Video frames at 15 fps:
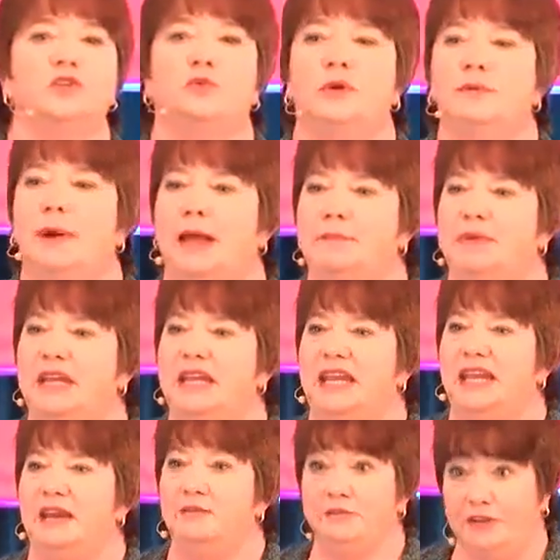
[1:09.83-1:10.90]
we might be
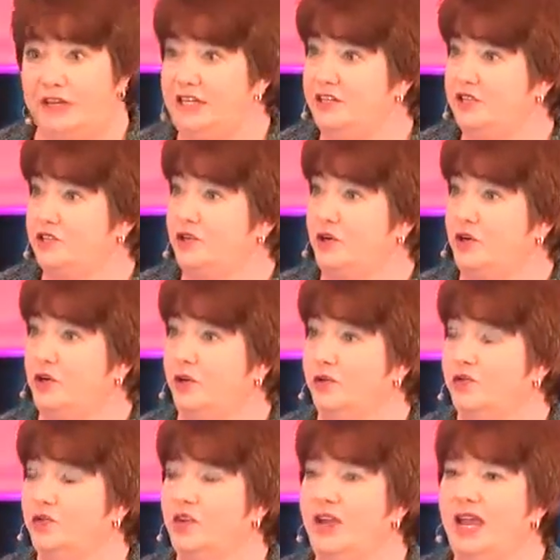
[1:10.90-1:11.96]
in fitness
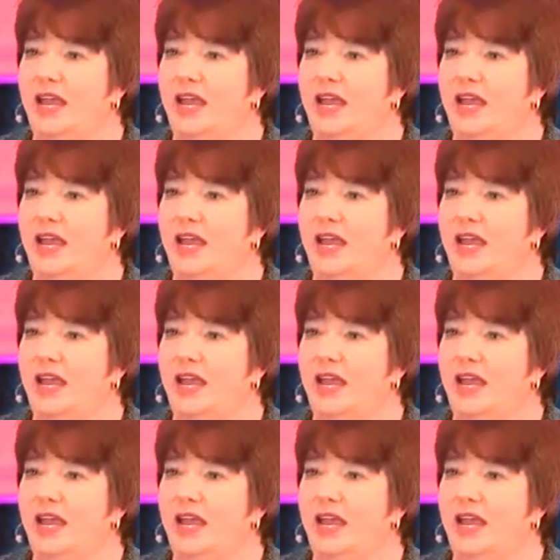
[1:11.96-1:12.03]
circles.